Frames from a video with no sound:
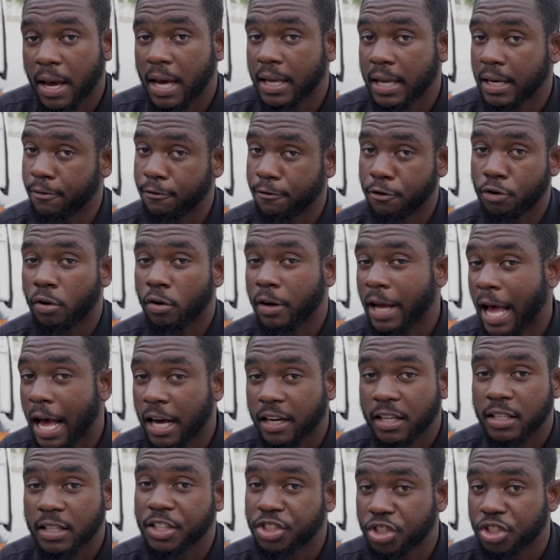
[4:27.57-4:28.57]
And if you don't
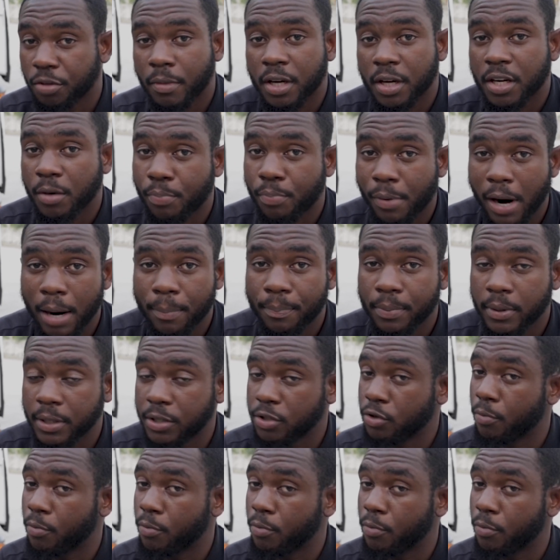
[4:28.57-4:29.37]
calculate your money properly,